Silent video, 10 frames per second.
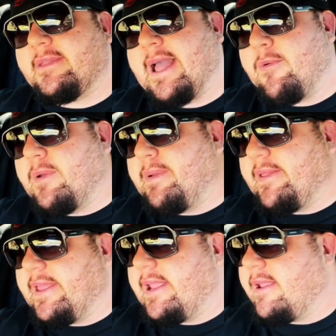that would be
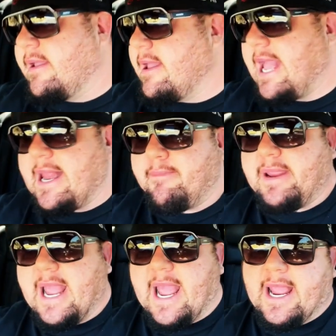the
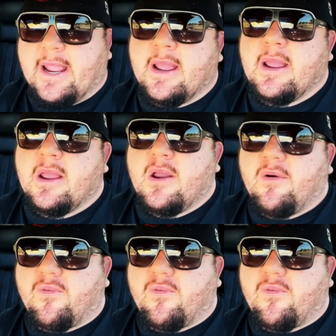NBA,